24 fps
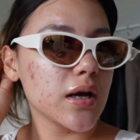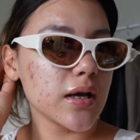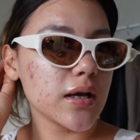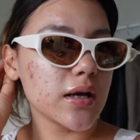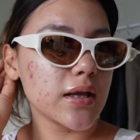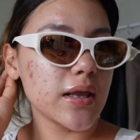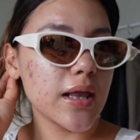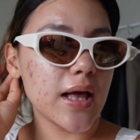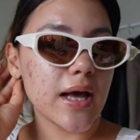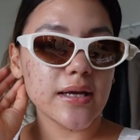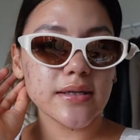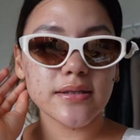
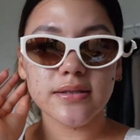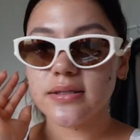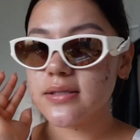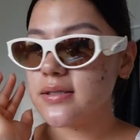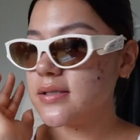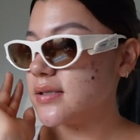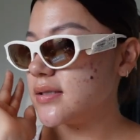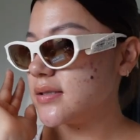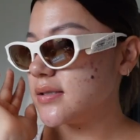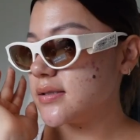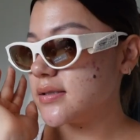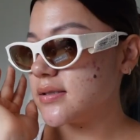
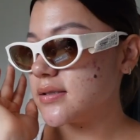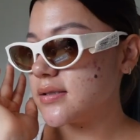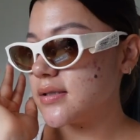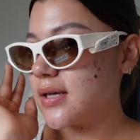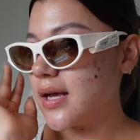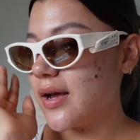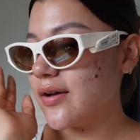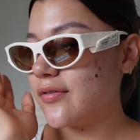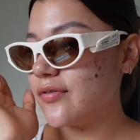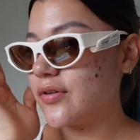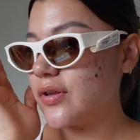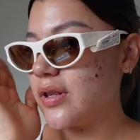glasses.
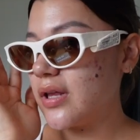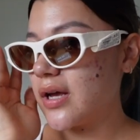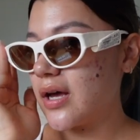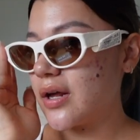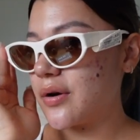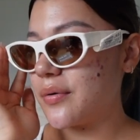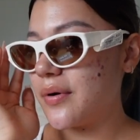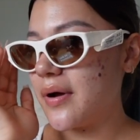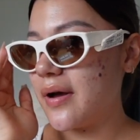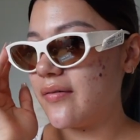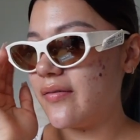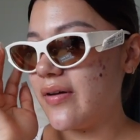I feel like I
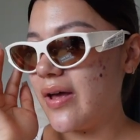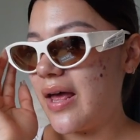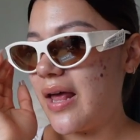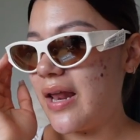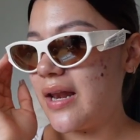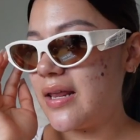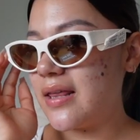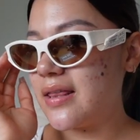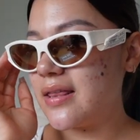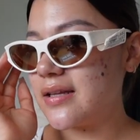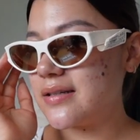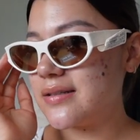don't have
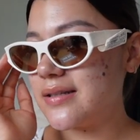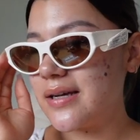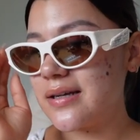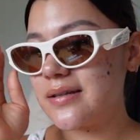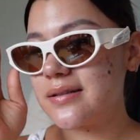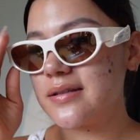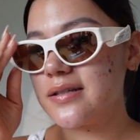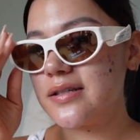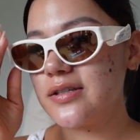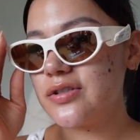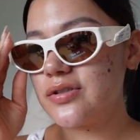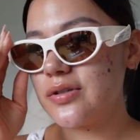anything like
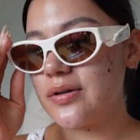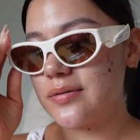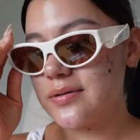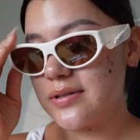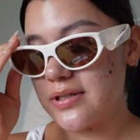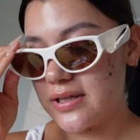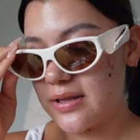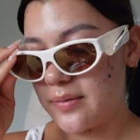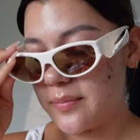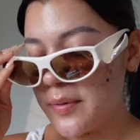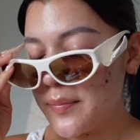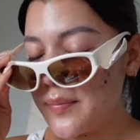this. So I was
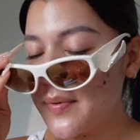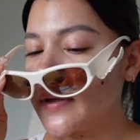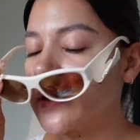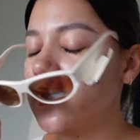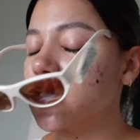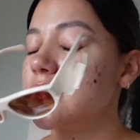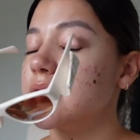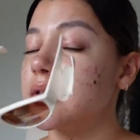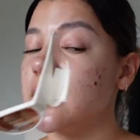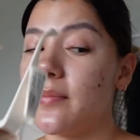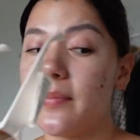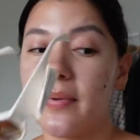like, let me pick
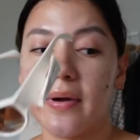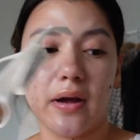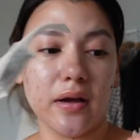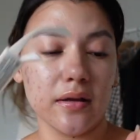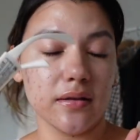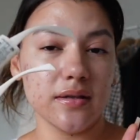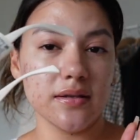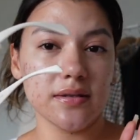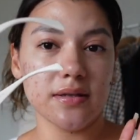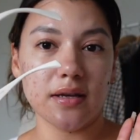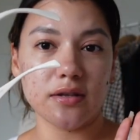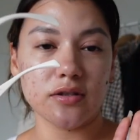this up. I got
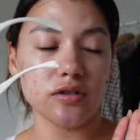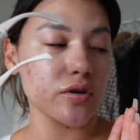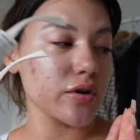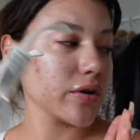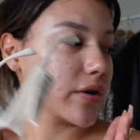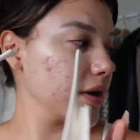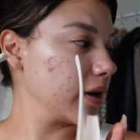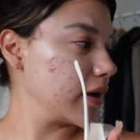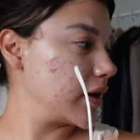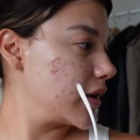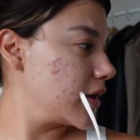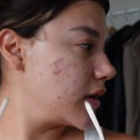this at
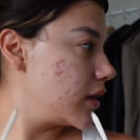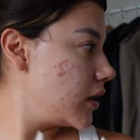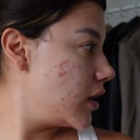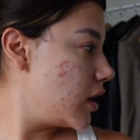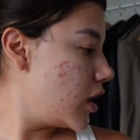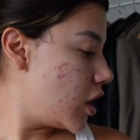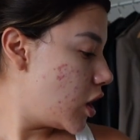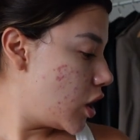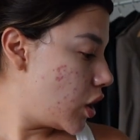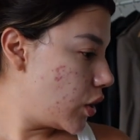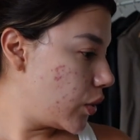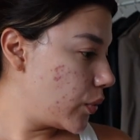Target.
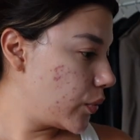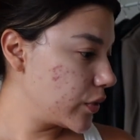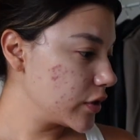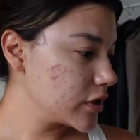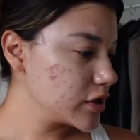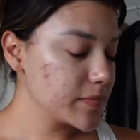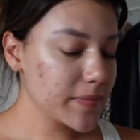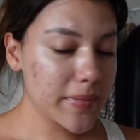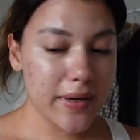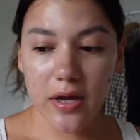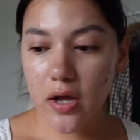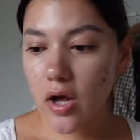
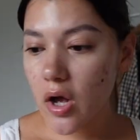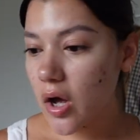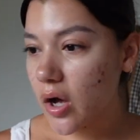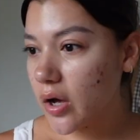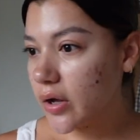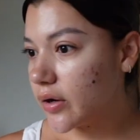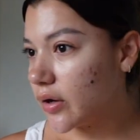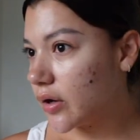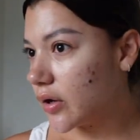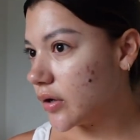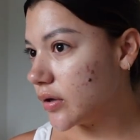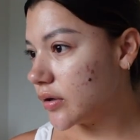Where's my
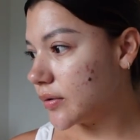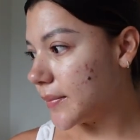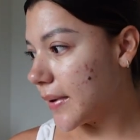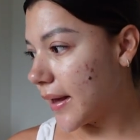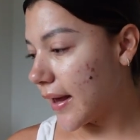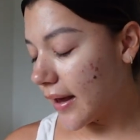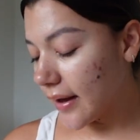Kanon bag?